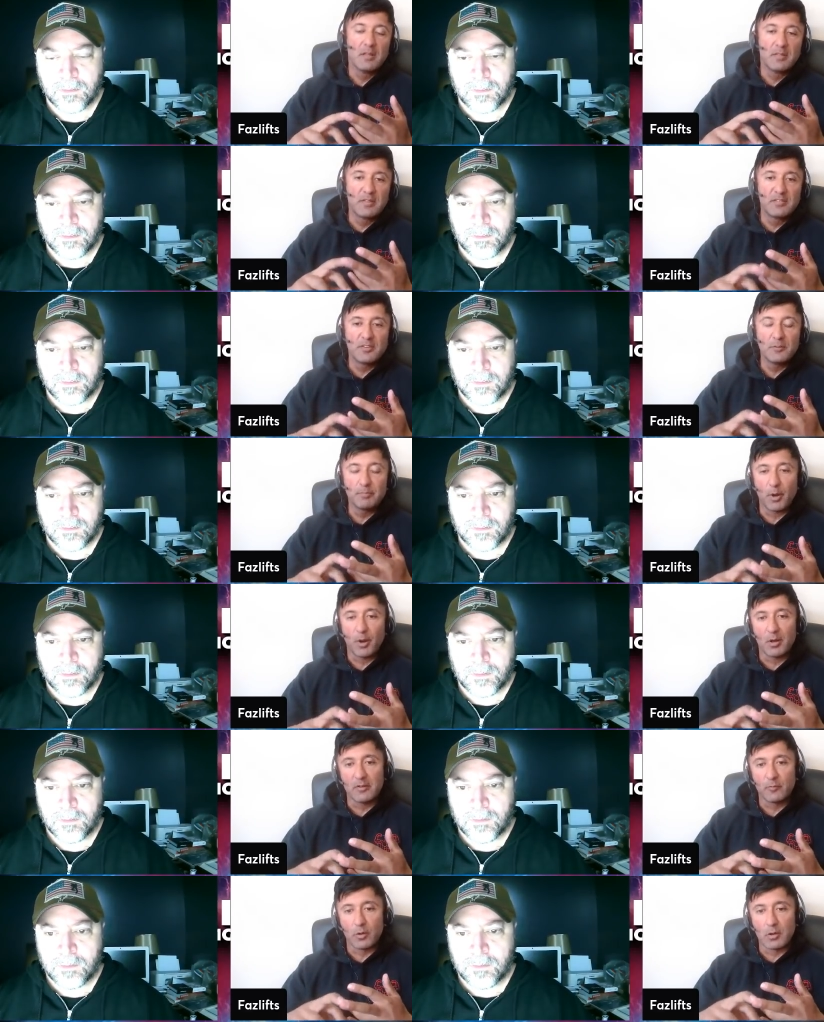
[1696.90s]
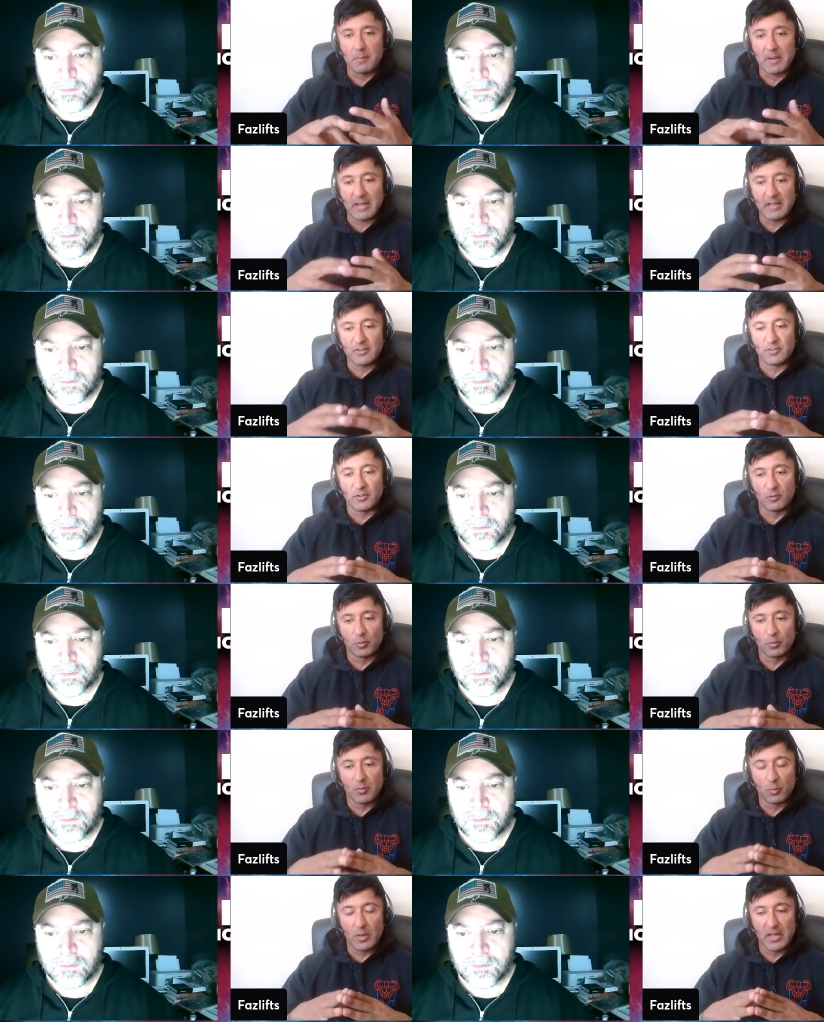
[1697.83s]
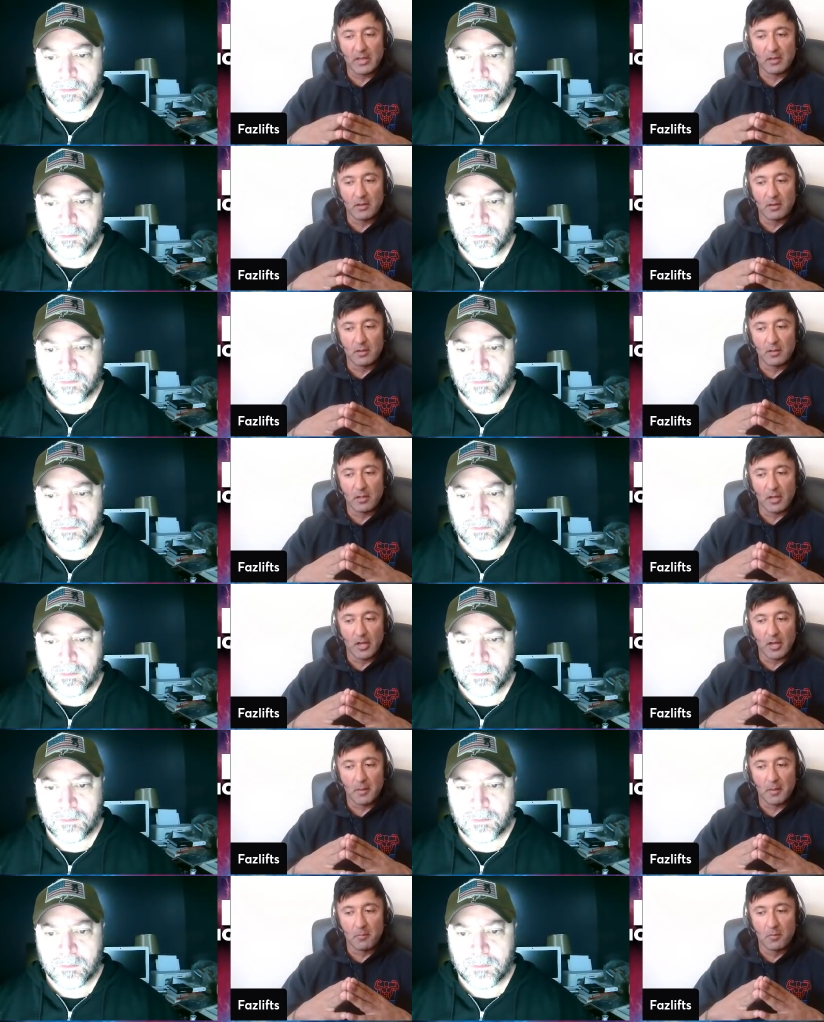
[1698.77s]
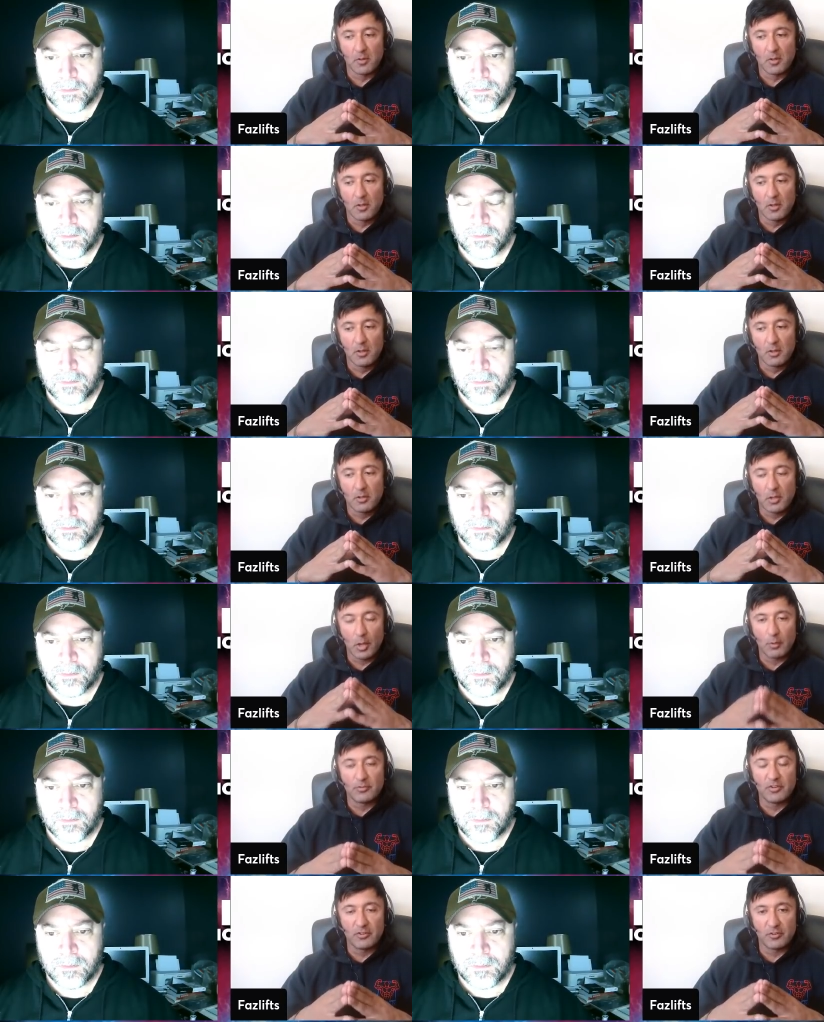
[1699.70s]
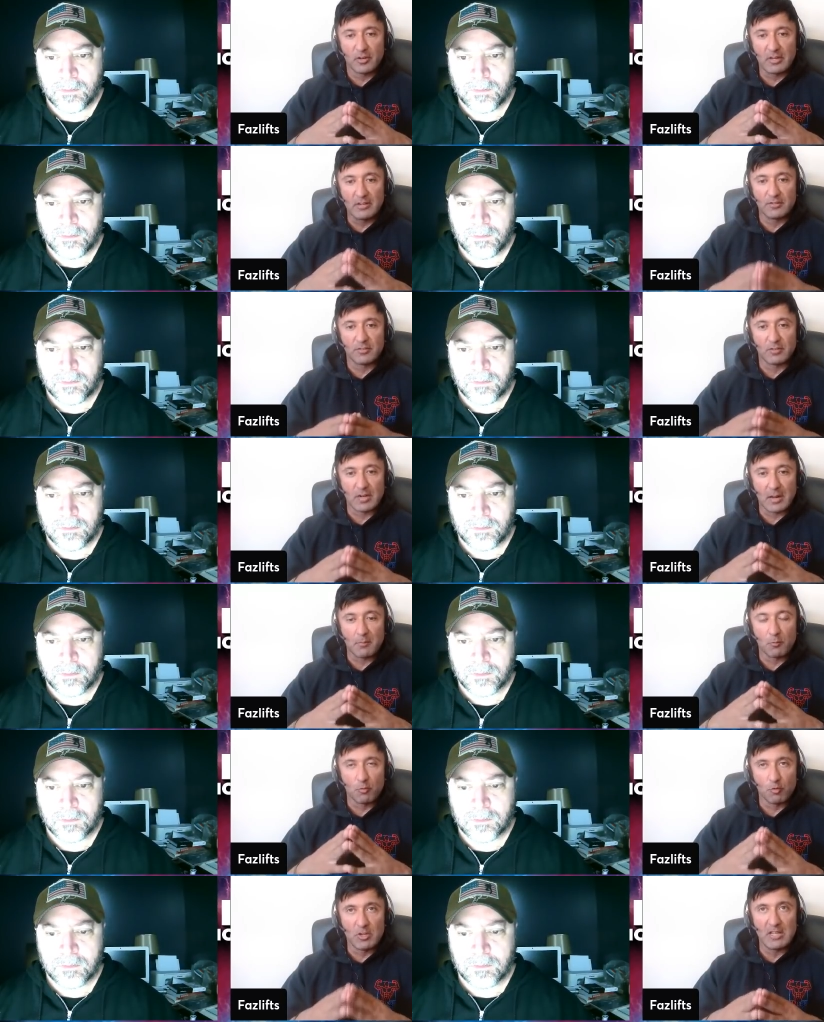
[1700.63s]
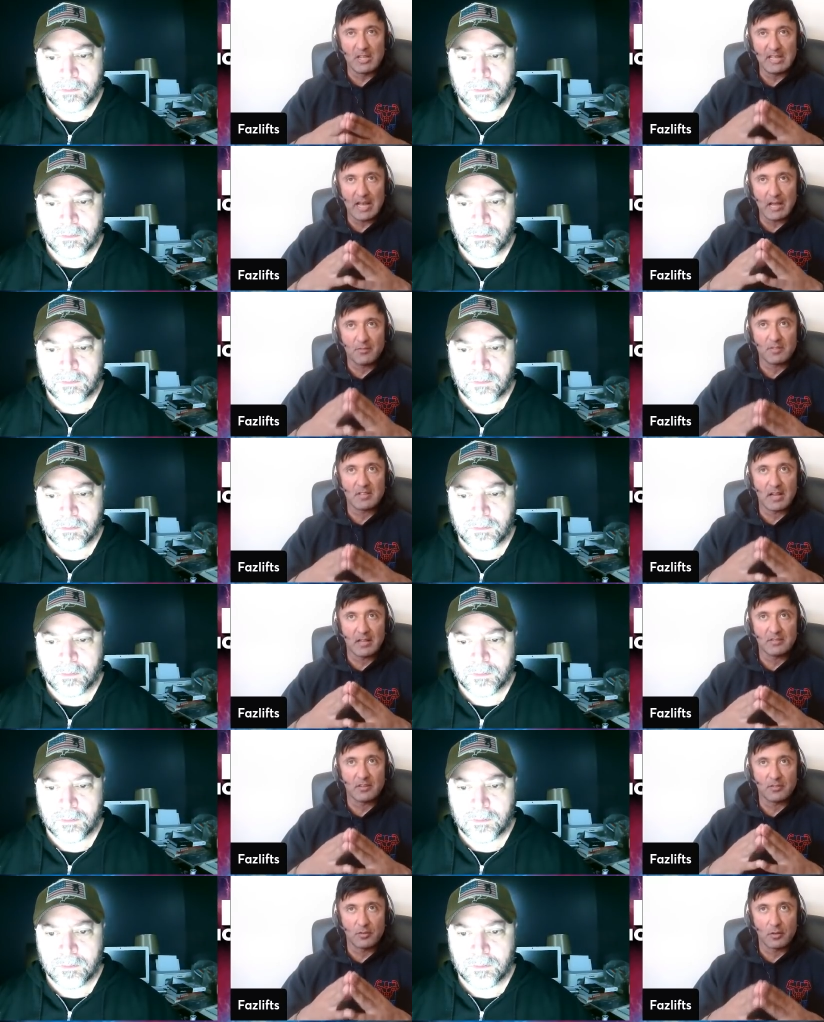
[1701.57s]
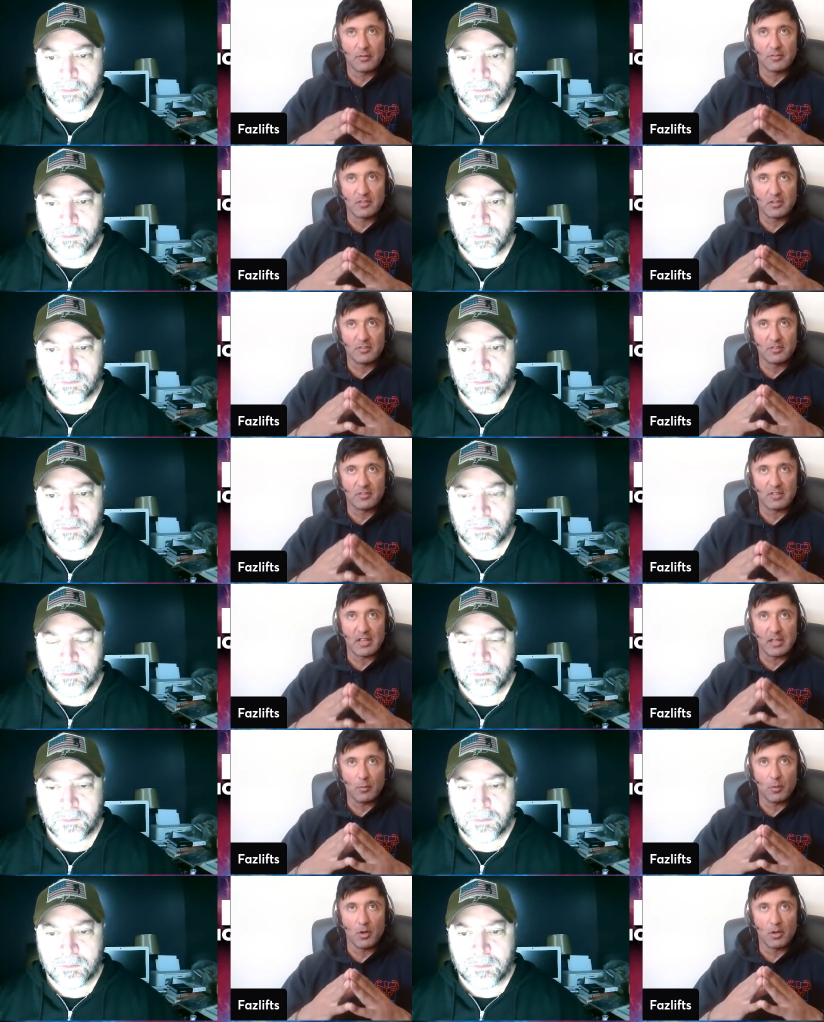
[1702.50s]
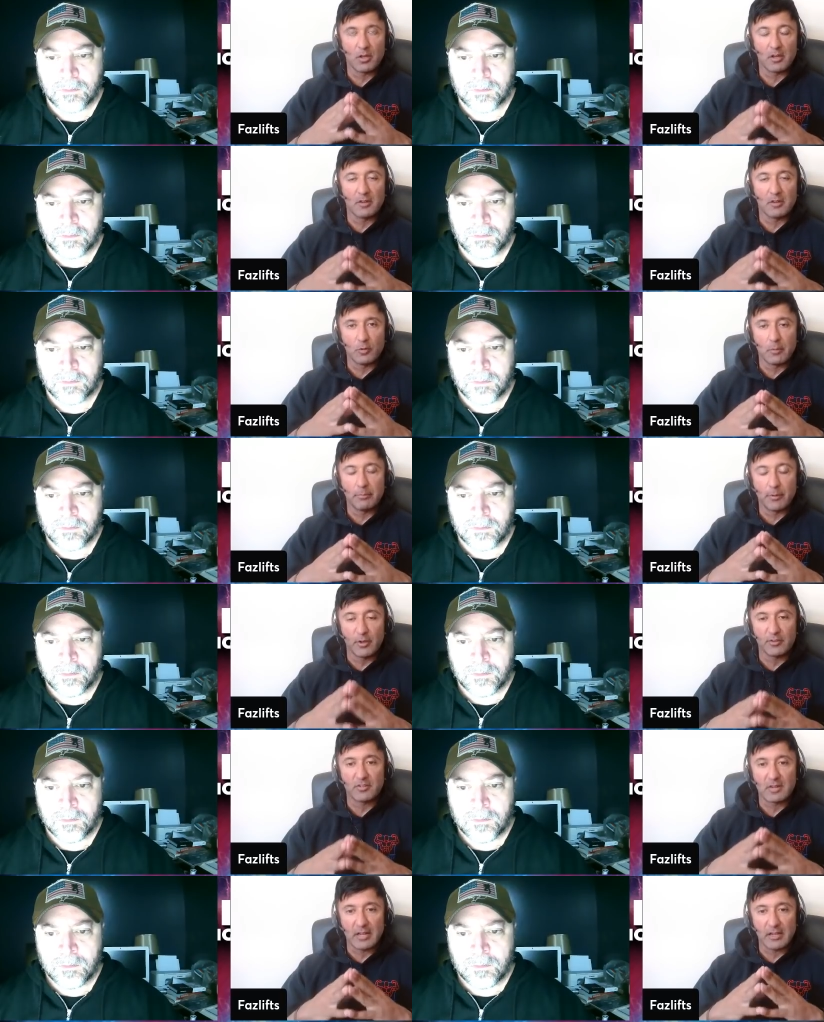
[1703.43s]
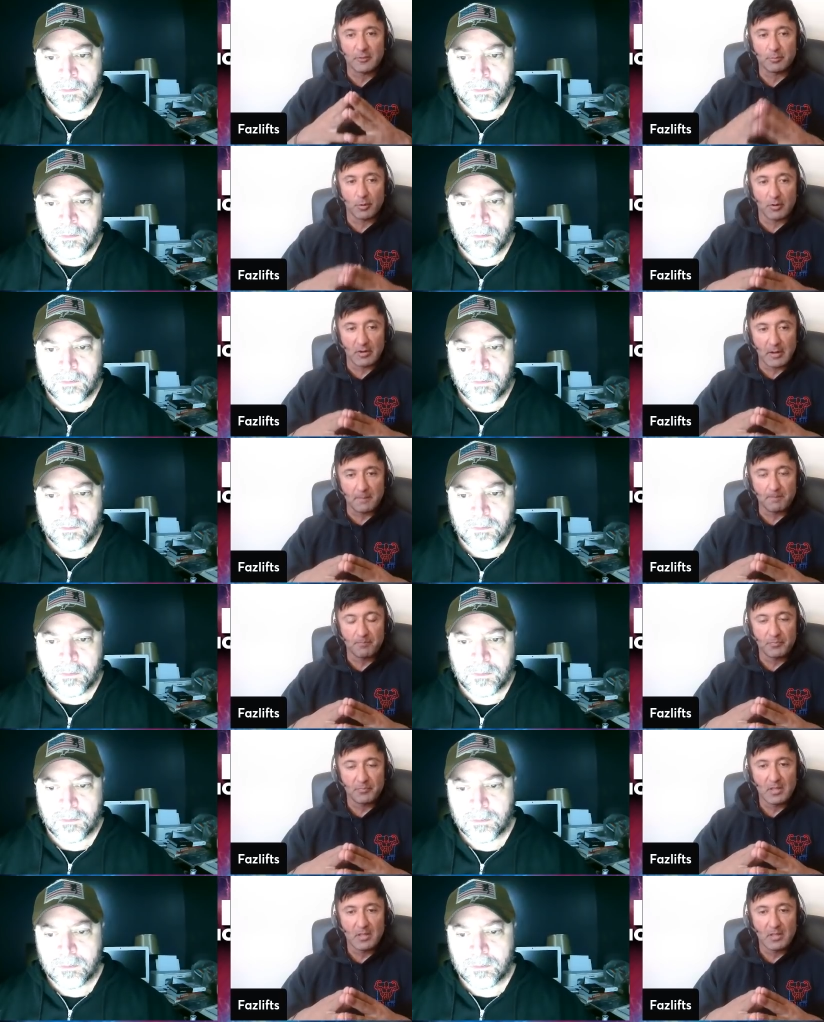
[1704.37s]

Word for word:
Speaker 1: this is part of one of my issues with when um, coaches on Instagram really advertise their services to say we are going to do a personalized program,